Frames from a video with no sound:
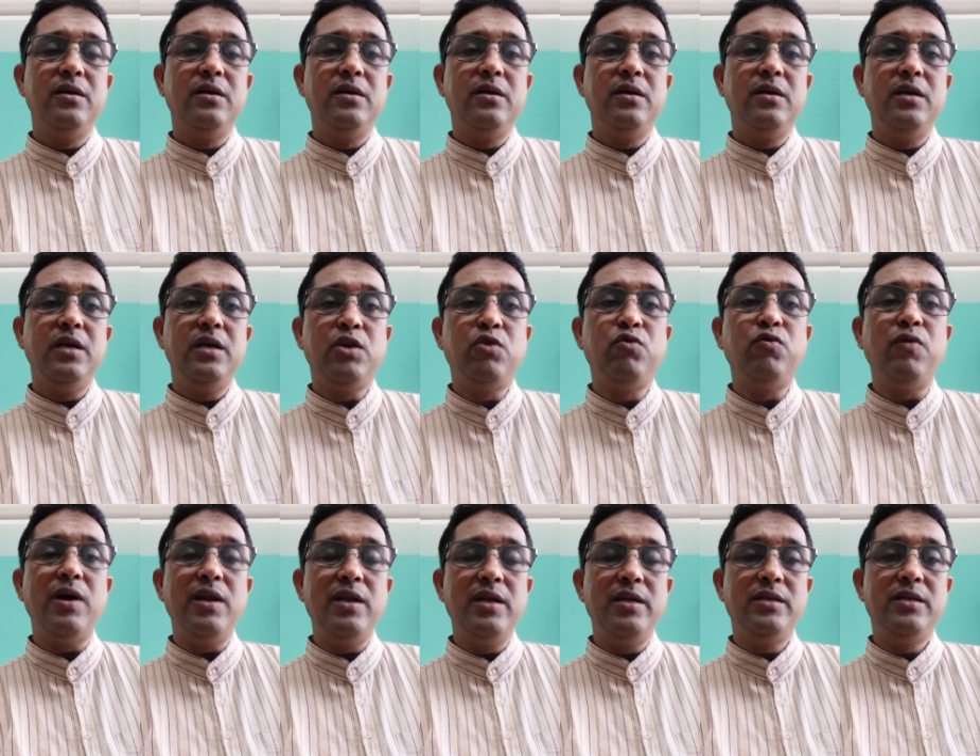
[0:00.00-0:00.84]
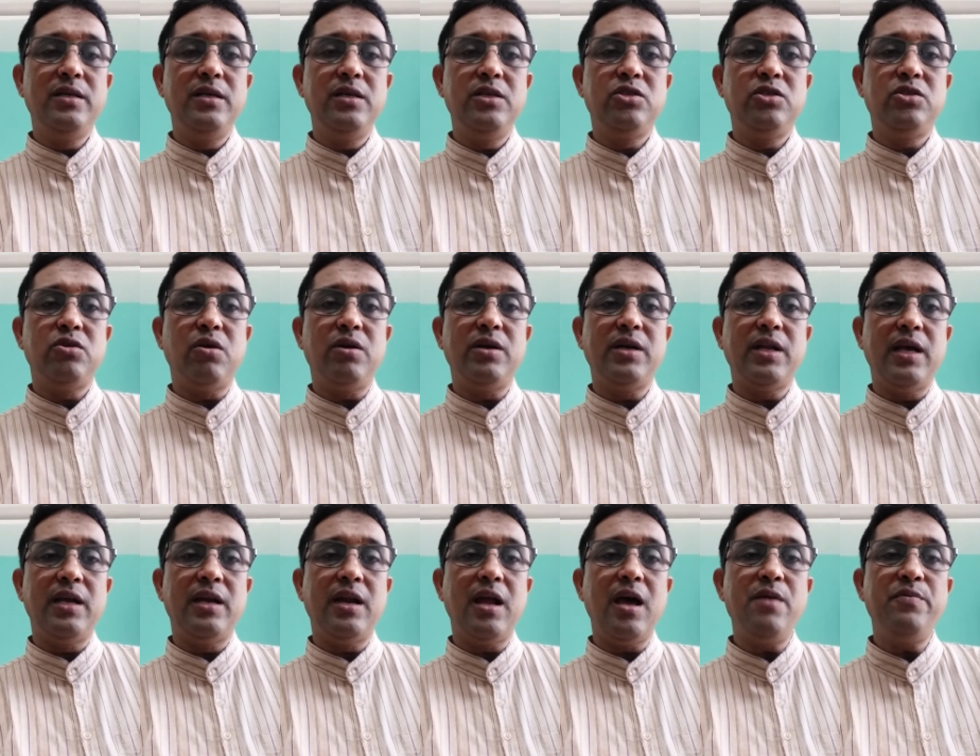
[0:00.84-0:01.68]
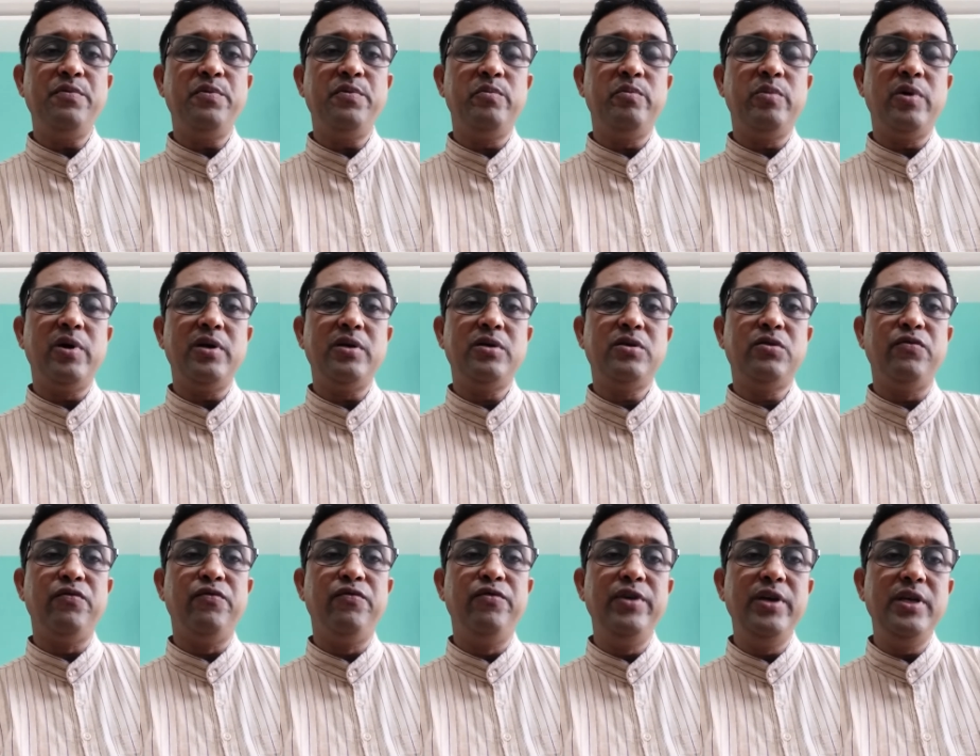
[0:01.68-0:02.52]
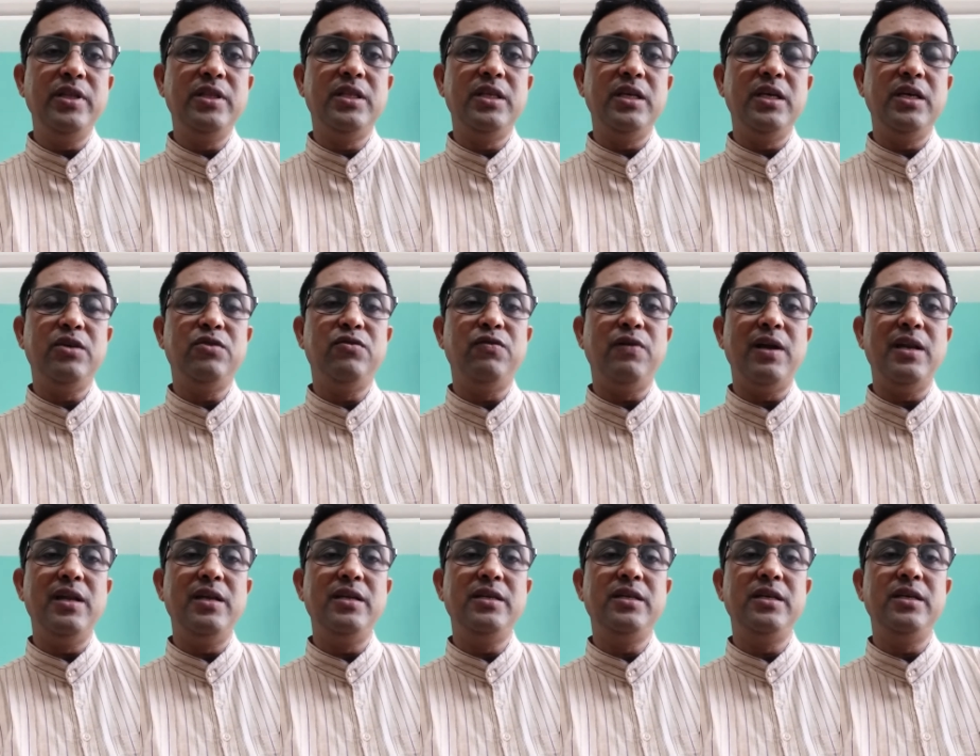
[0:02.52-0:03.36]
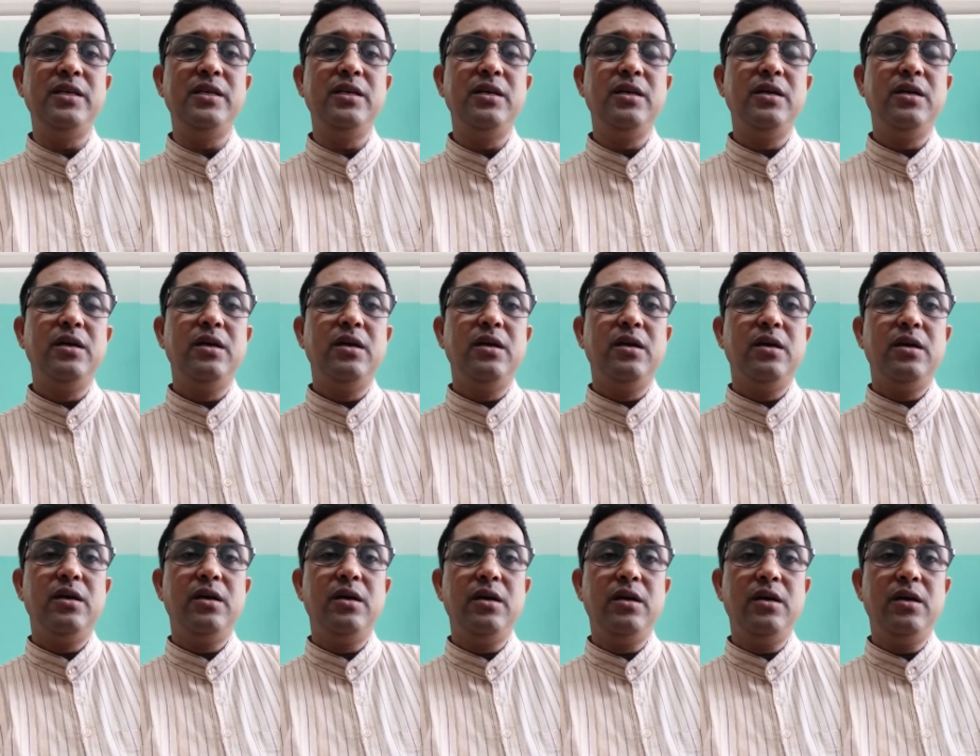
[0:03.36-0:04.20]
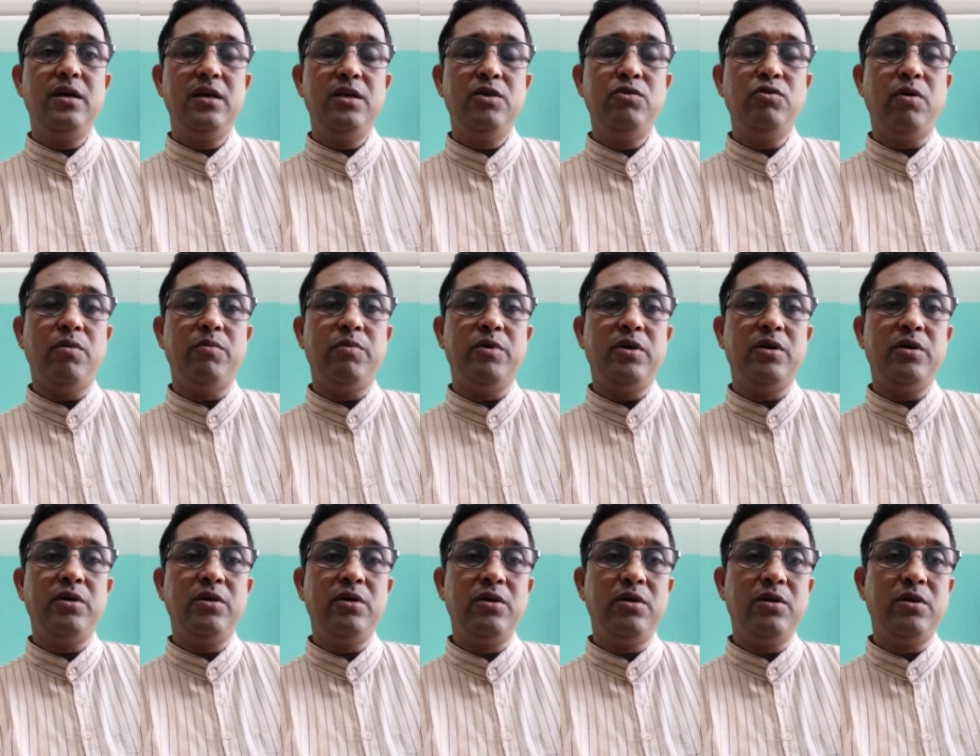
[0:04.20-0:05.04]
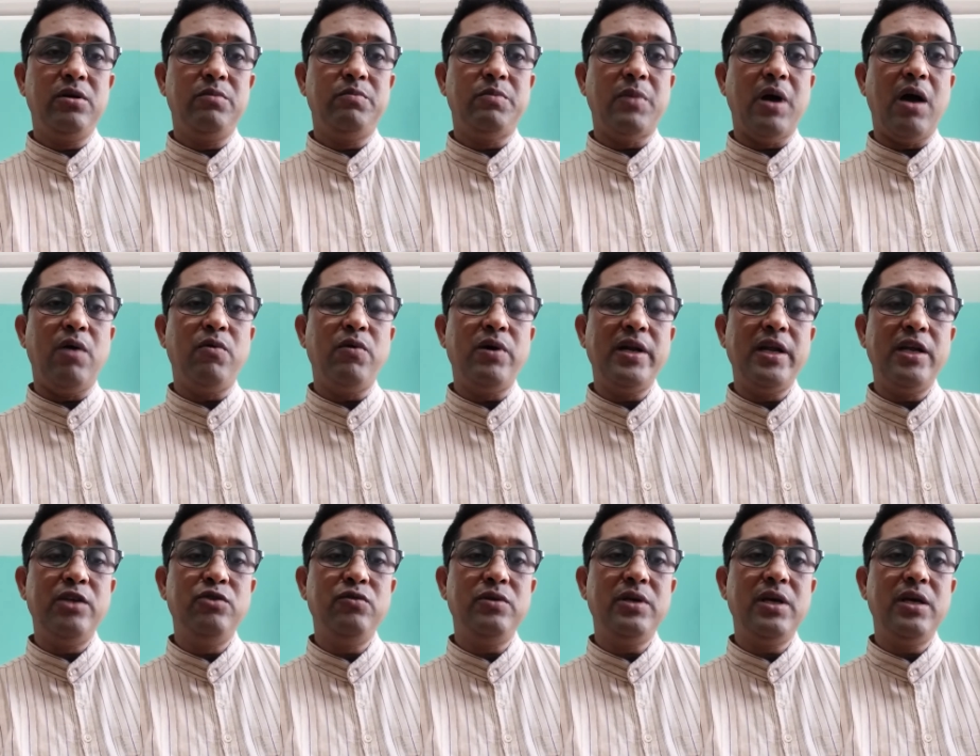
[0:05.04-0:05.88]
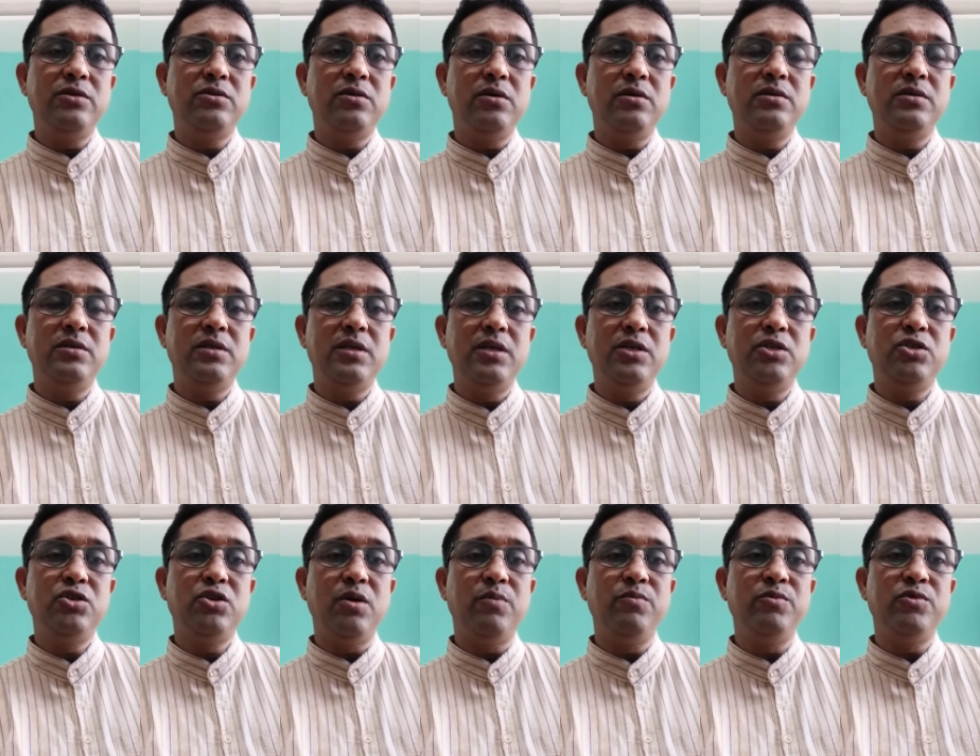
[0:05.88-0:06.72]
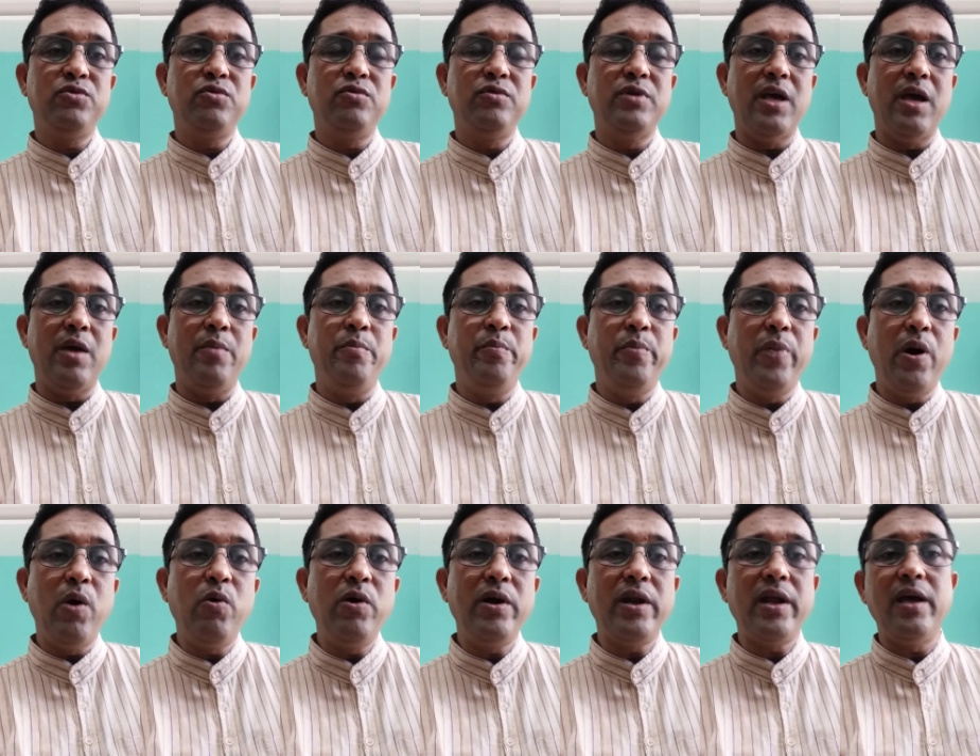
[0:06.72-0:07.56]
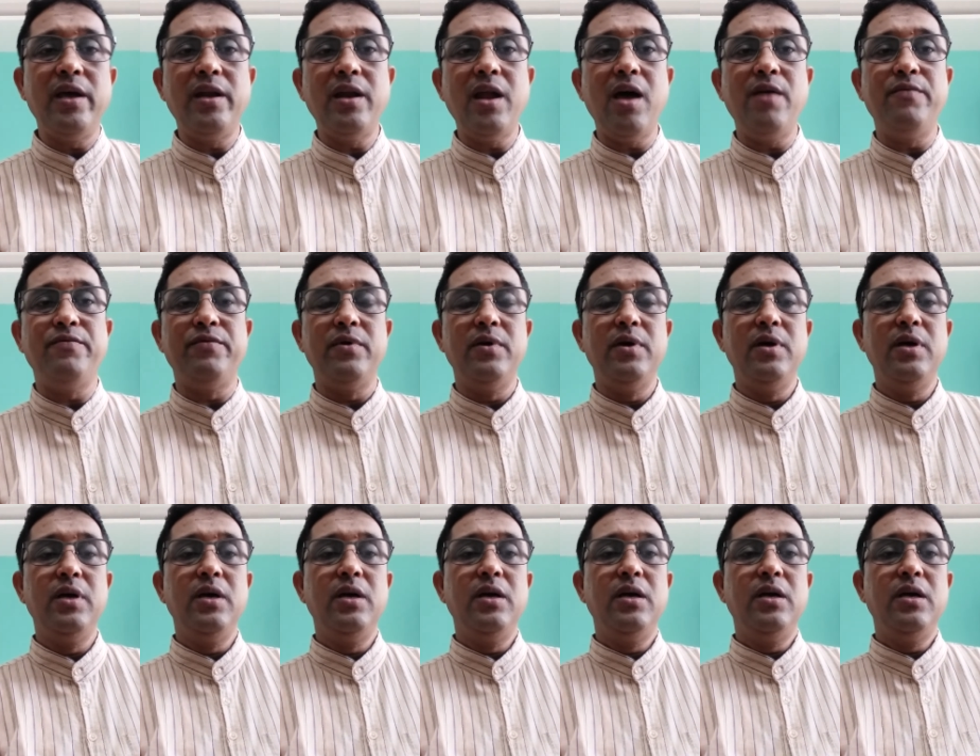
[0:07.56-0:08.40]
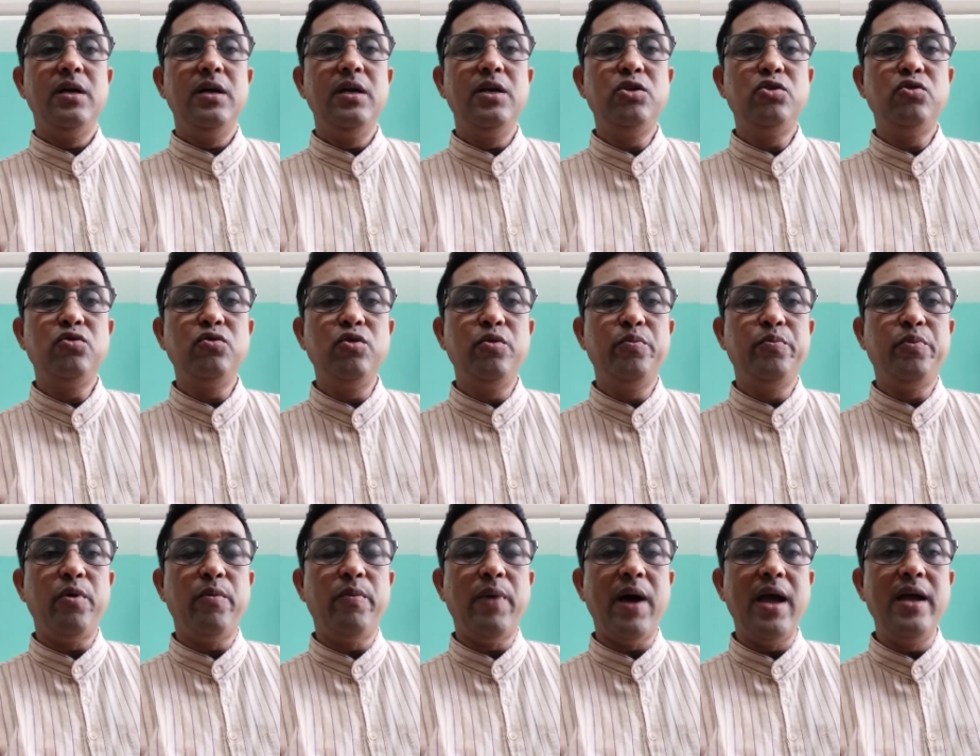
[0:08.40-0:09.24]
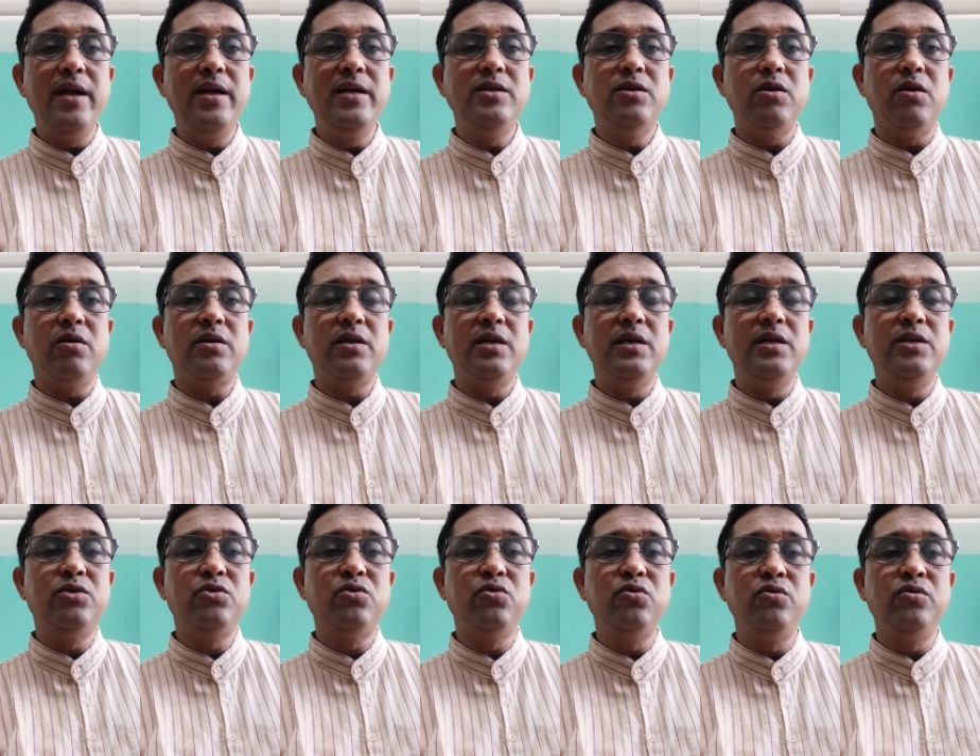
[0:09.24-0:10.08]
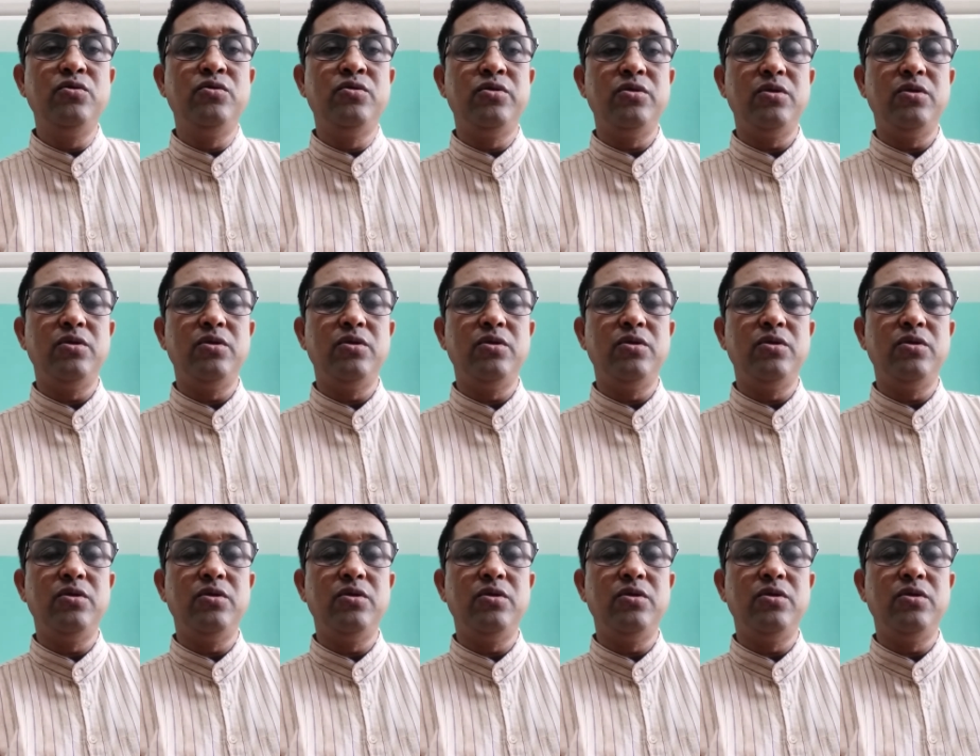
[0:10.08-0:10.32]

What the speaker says: equality is not enough, but with equality, our education system should empower enough. It should provide, or it should